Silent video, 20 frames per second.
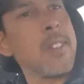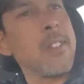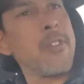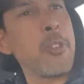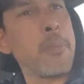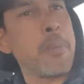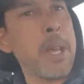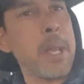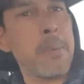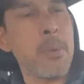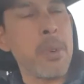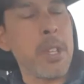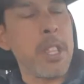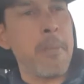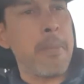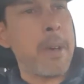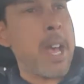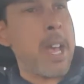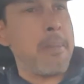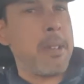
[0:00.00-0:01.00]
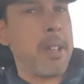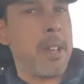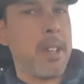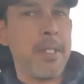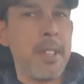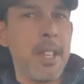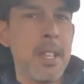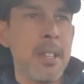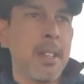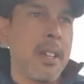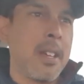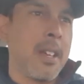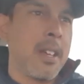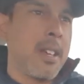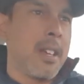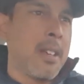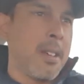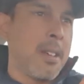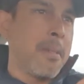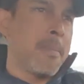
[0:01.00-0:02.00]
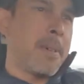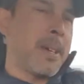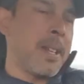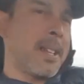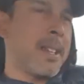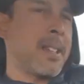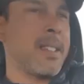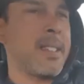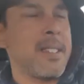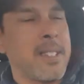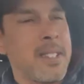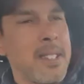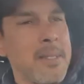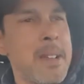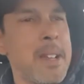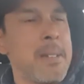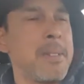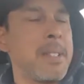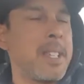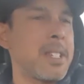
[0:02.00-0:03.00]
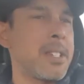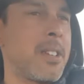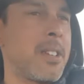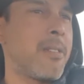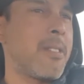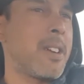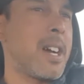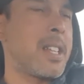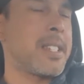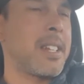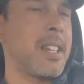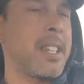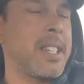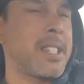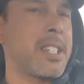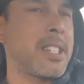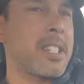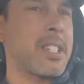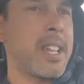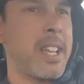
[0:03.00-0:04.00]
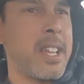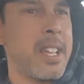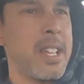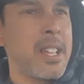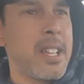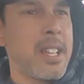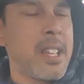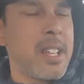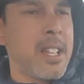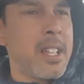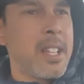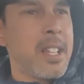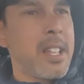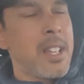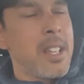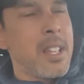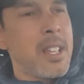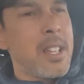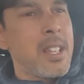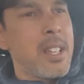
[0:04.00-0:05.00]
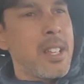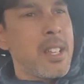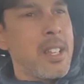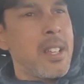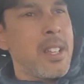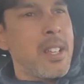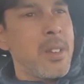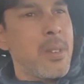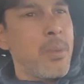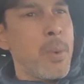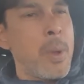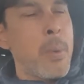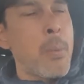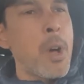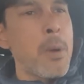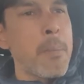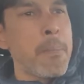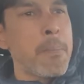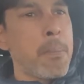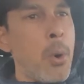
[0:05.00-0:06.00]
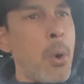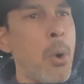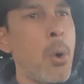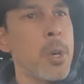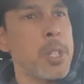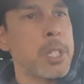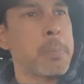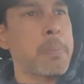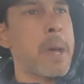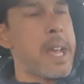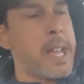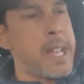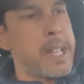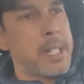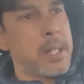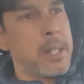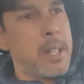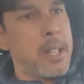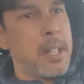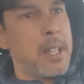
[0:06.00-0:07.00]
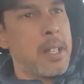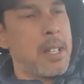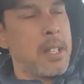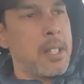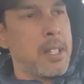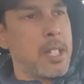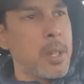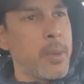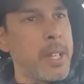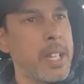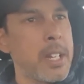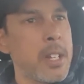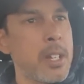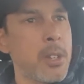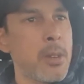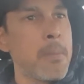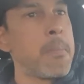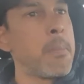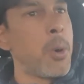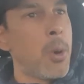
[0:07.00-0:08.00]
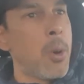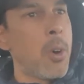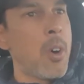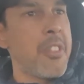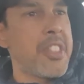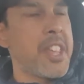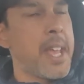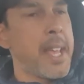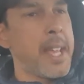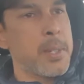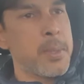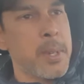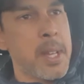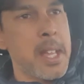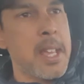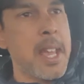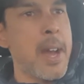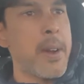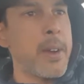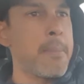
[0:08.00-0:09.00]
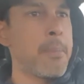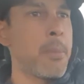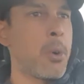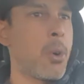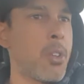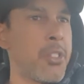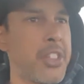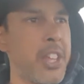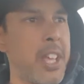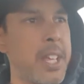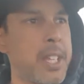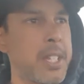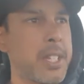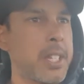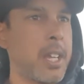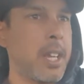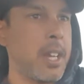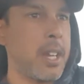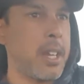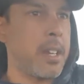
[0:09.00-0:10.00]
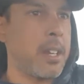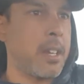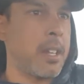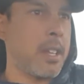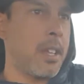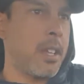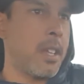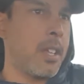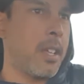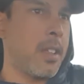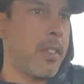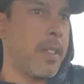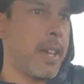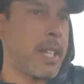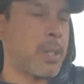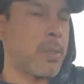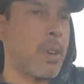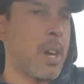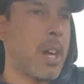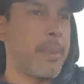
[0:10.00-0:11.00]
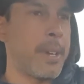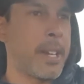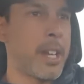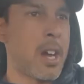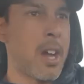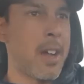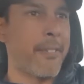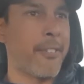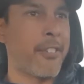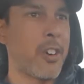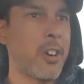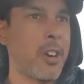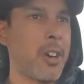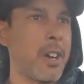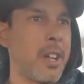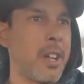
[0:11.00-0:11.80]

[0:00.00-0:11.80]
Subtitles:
people with a baby, I think, but so maybe that's right. So let's just say we want more space so we can do more things, we can carry more things, and that's why we're going for